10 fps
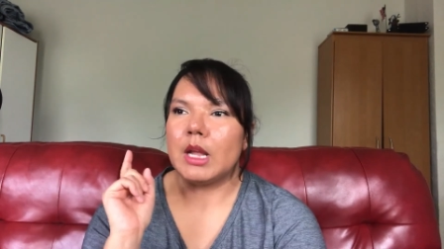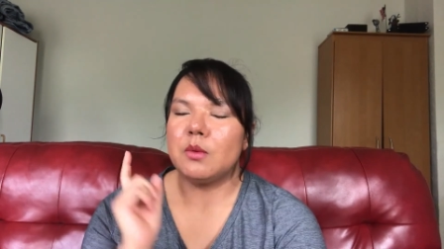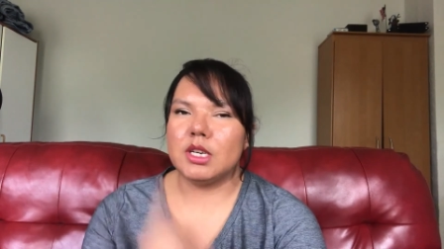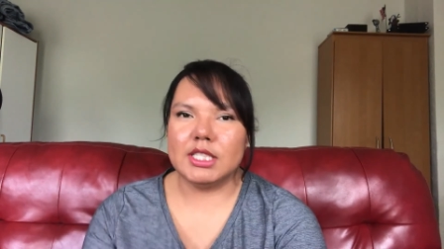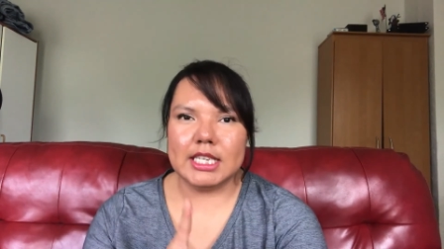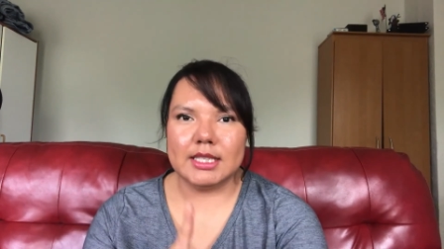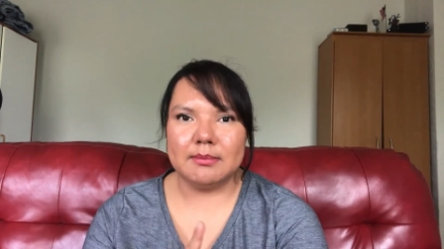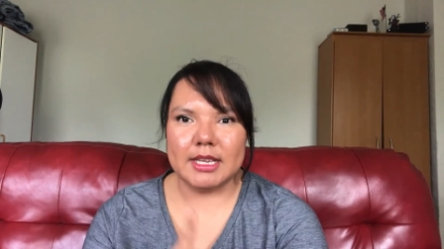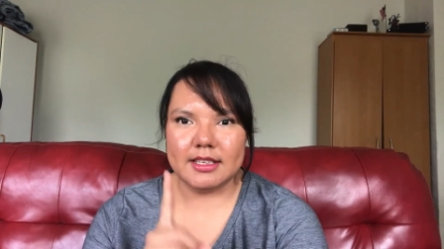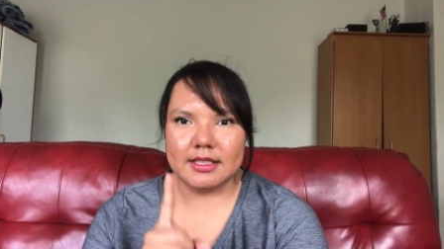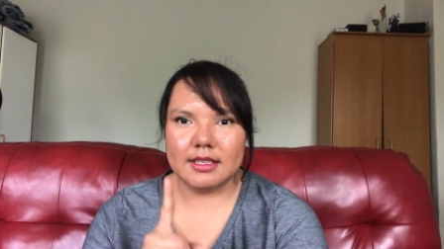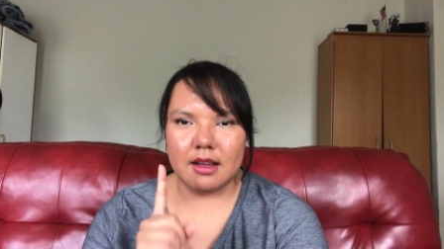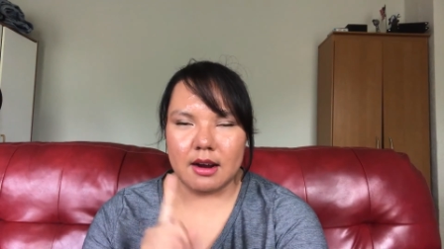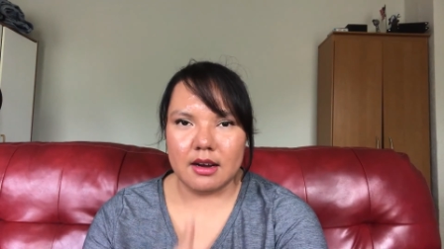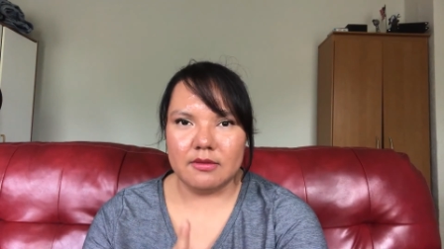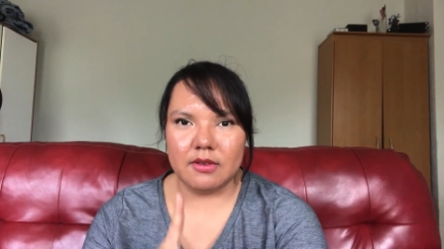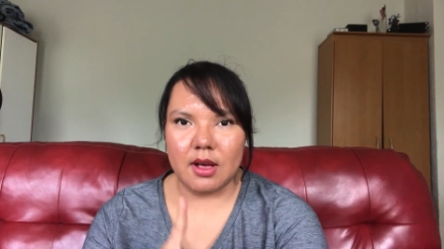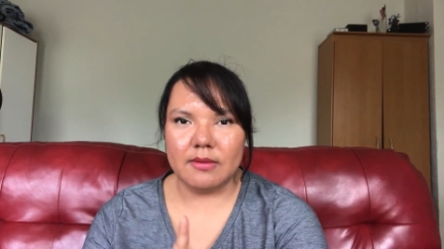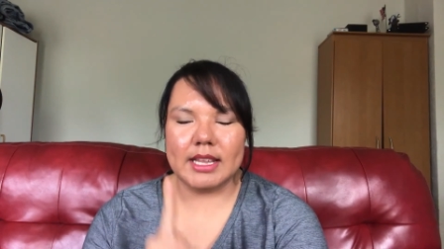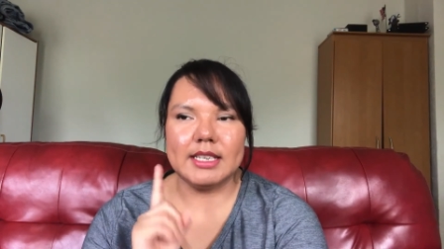Where cheat meals are
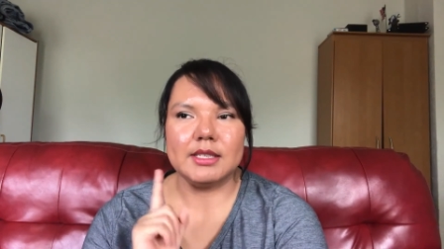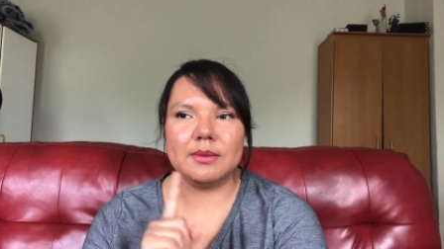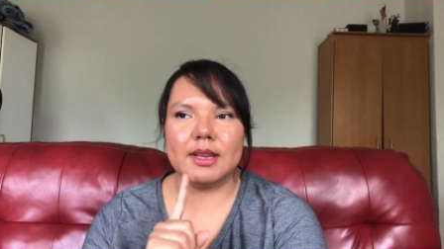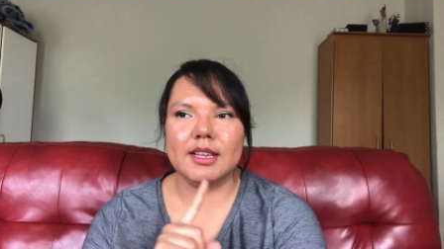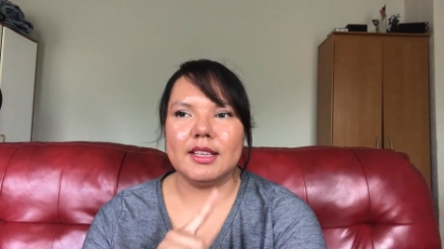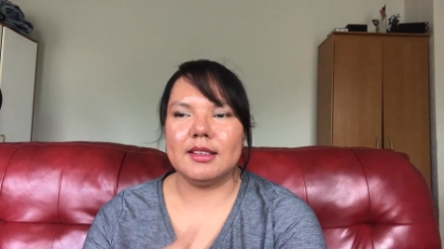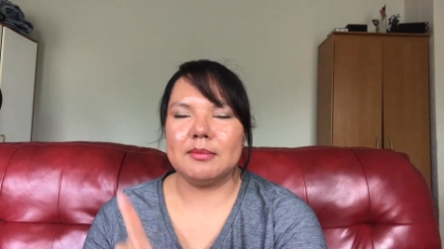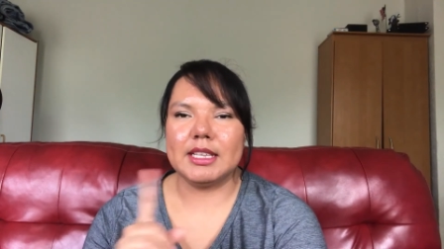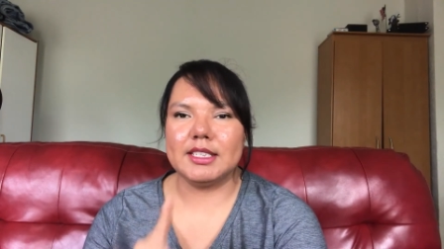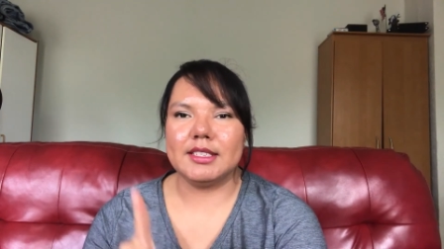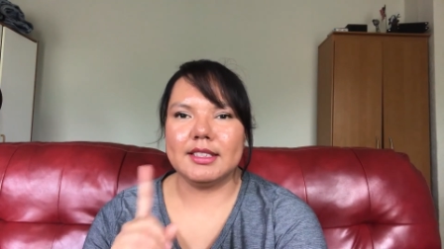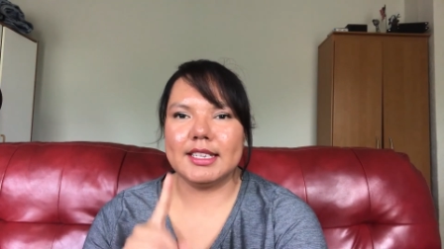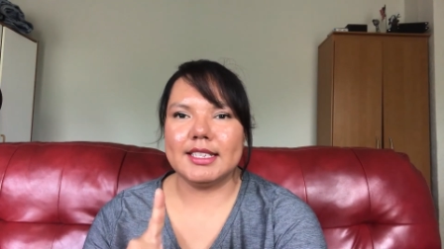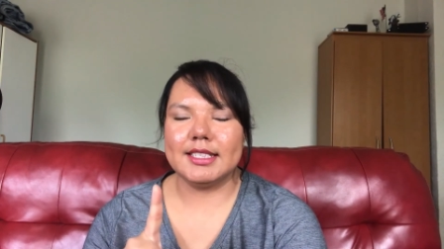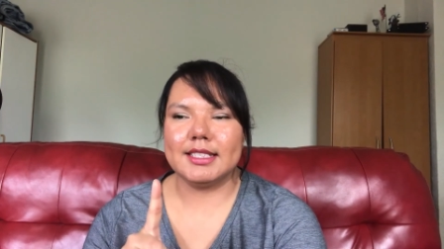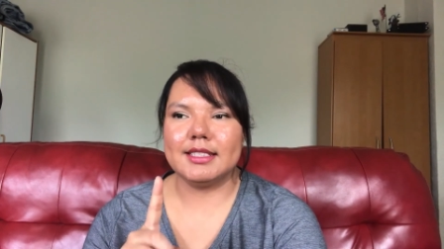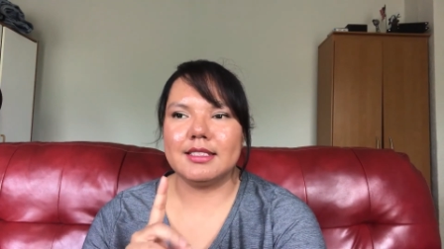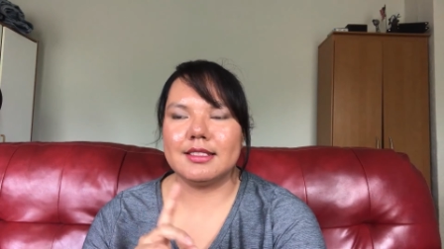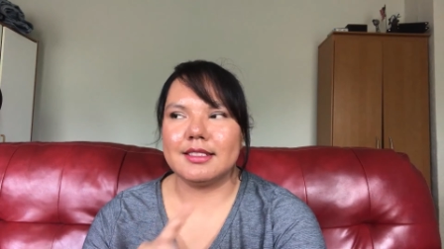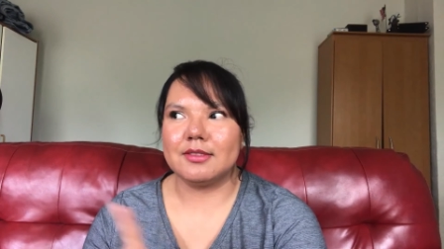involved, I just want to mention this
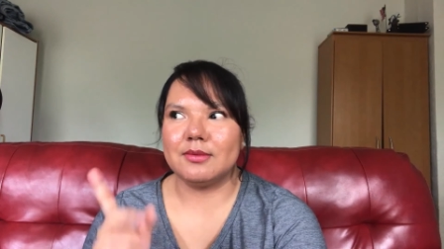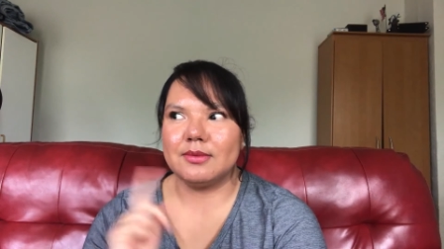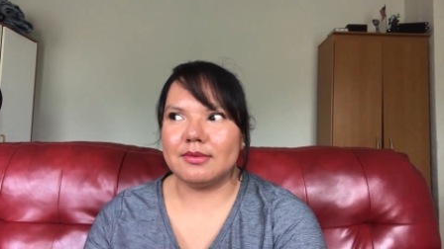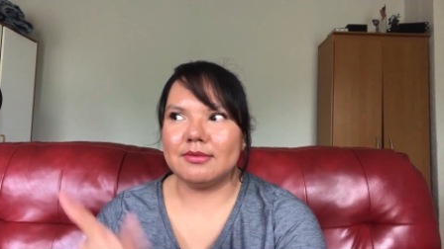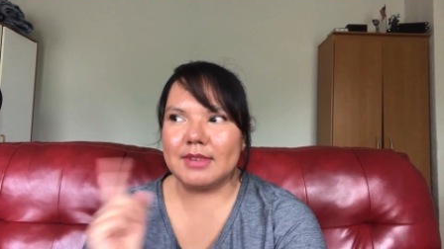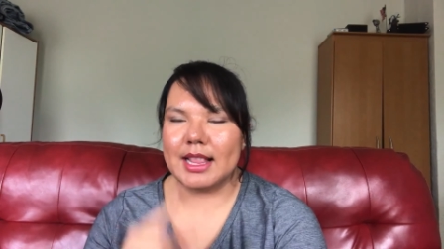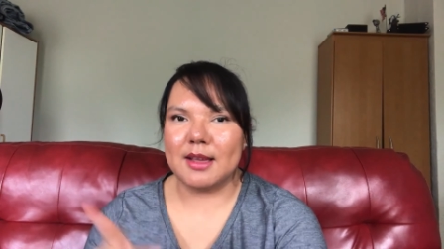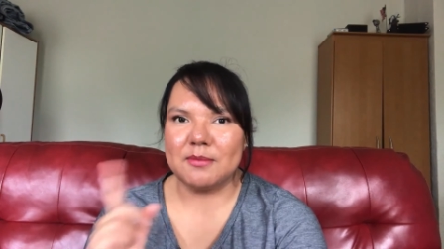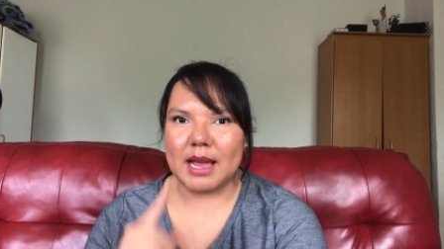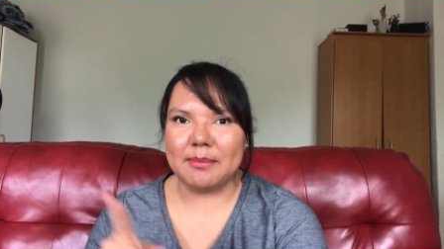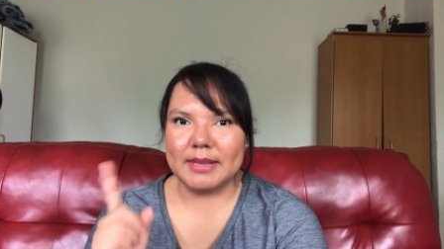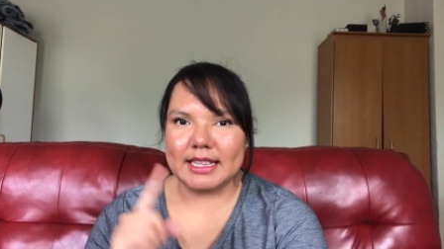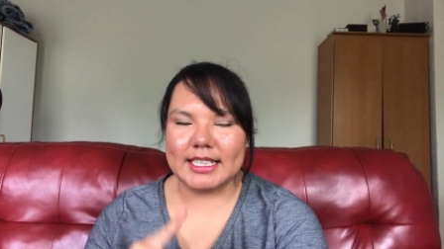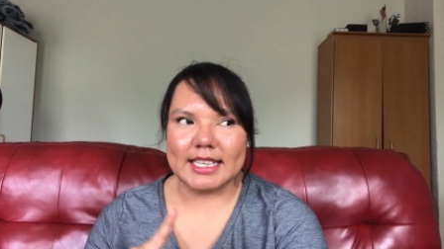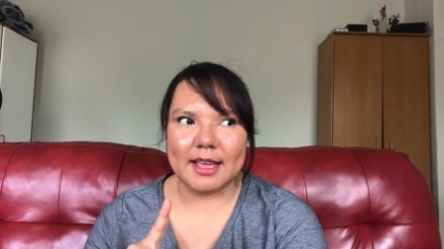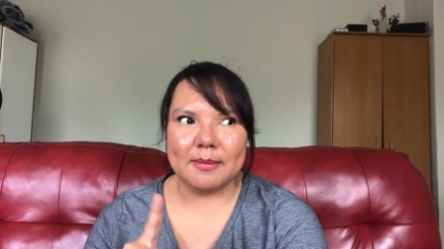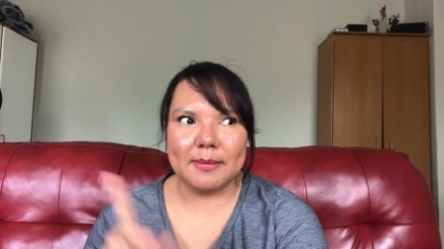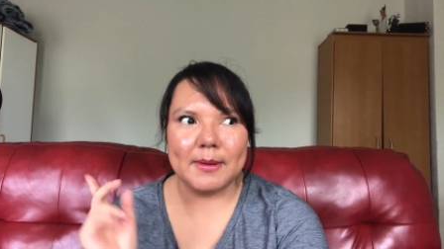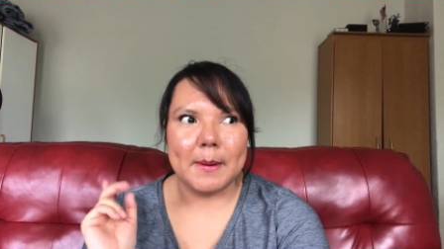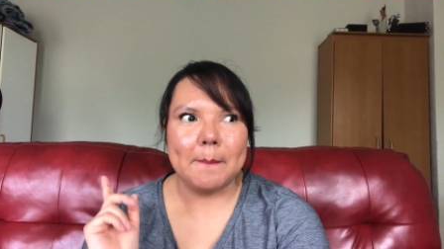while I'm wrapping this up,
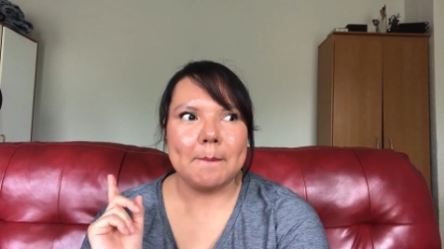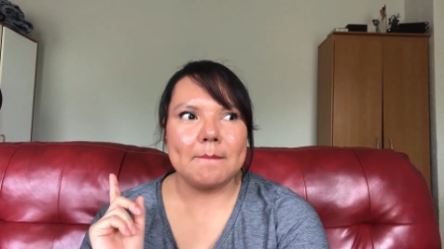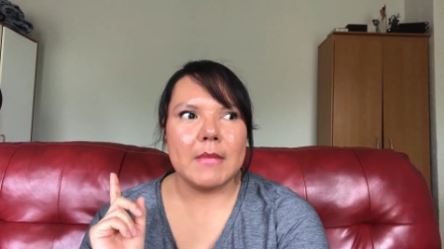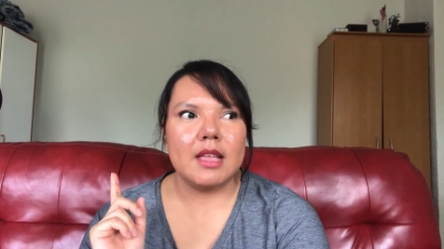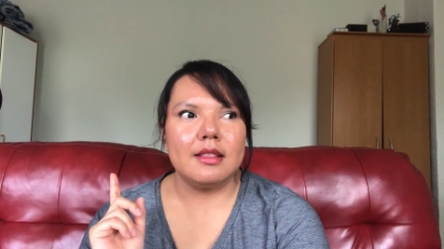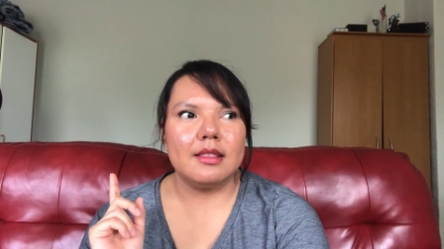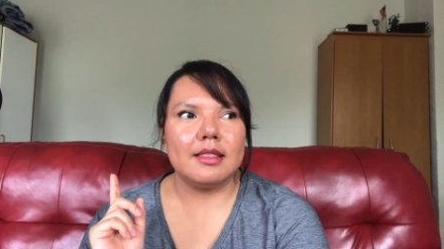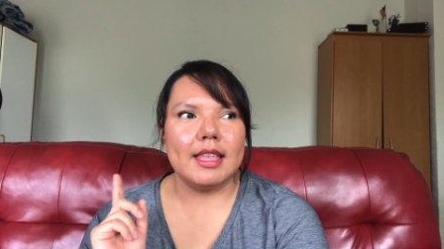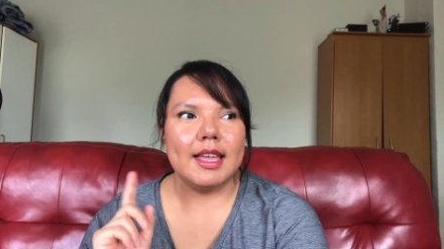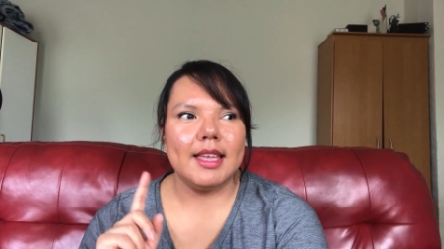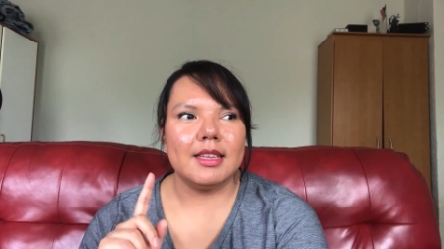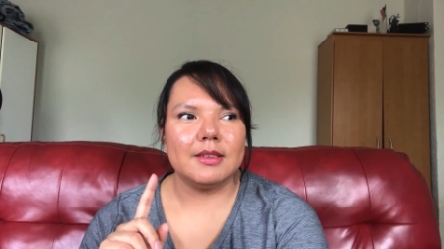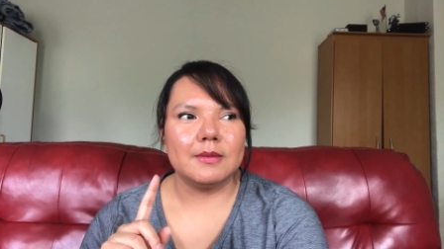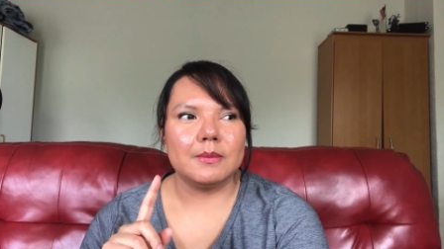that